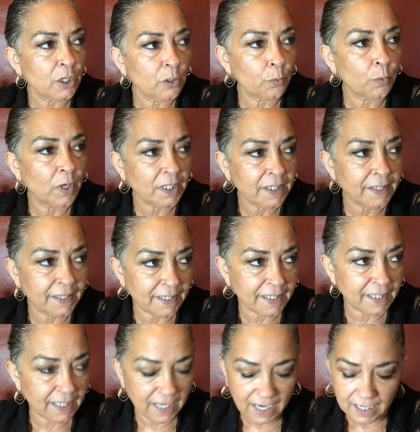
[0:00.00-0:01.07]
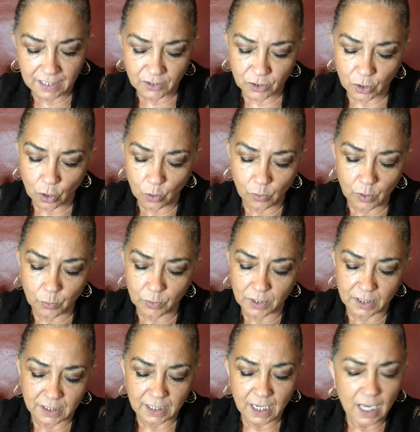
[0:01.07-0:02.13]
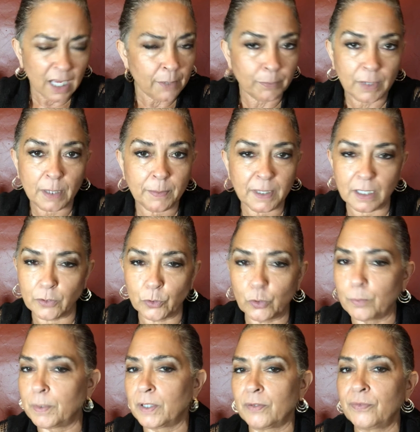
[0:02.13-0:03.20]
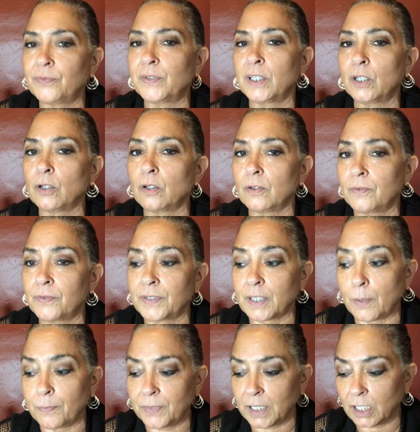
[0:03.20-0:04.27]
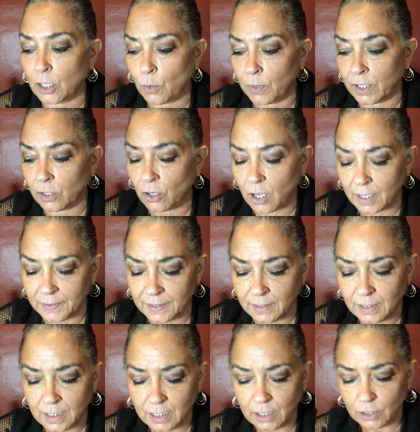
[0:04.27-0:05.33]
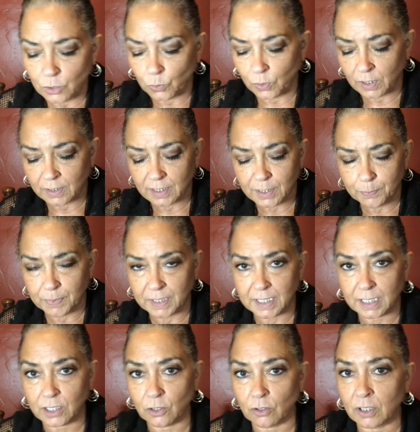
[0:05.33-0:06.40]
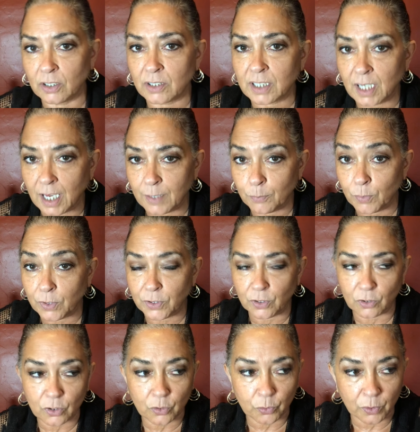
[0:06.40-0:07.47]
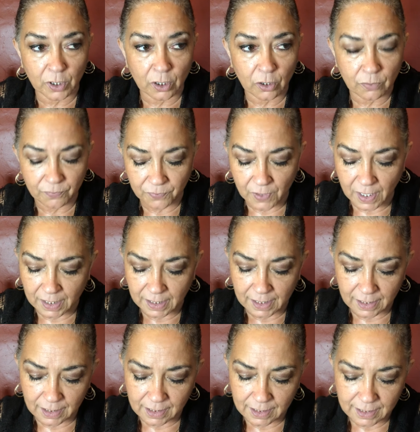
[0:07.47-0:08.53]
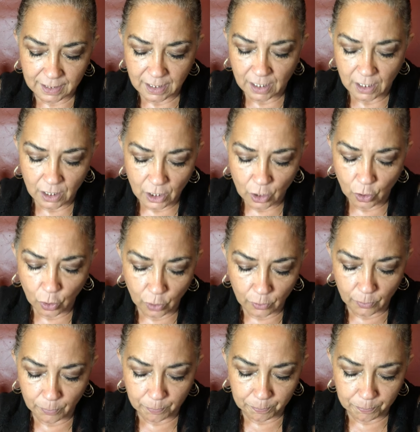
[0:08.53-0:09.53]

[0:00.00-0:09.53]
It was the snake, so it was maybe a little bit of fear of something going on during this particular time with your career, finance, or